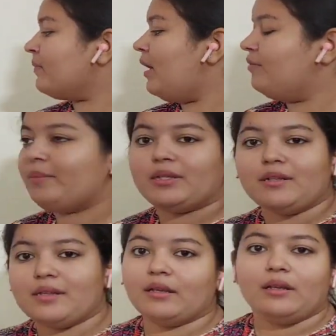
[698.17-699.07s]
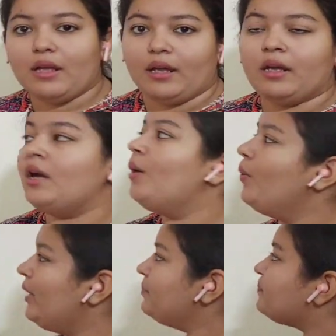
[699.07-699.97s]
Okay.
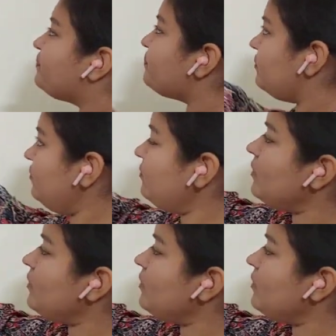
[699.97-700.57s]
Then please make